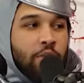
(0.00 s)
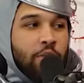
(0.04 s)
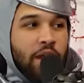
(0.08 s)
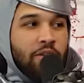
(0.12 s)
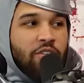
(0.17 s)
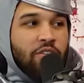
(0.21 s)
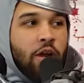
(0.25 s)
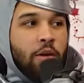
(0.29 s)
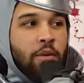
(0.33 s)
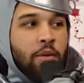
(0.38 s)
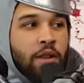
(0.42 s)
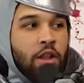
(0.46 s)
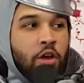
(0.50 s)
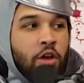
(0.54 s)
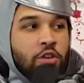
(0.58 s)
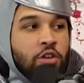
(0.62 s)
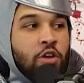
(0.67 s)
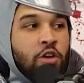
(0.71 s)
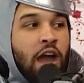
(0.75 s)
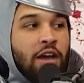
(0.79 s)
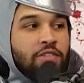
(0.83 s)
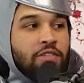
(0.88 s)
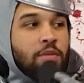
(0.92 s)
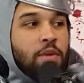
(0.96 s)
whenever I'm alone.
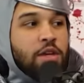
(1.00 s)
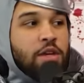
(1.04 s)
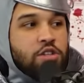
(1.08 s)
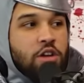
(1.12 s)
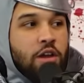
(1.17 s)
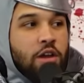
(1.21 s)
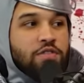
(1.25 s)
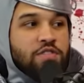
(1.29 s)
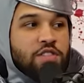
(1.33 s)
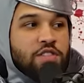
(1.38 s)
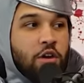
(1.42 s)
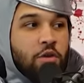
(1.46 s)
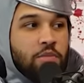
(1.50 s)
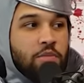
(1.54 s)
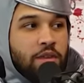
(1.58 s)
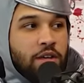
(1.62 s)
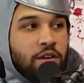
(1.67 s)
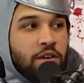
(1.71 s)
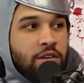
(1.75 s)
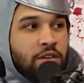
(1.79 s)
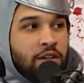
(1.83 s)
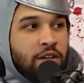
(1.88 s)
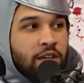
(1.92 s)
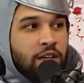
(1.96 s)
You have to make sure you have soap,
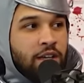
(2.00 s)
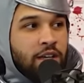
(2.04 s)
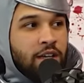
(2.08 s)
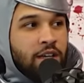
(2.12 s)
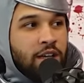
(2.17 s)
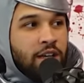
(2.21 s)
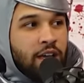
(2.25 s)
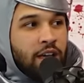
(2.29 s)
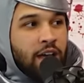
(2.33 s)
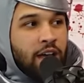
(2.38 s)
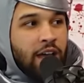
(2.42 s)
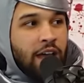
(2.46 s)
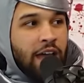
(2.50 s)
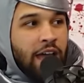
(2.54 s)
though. Oh, my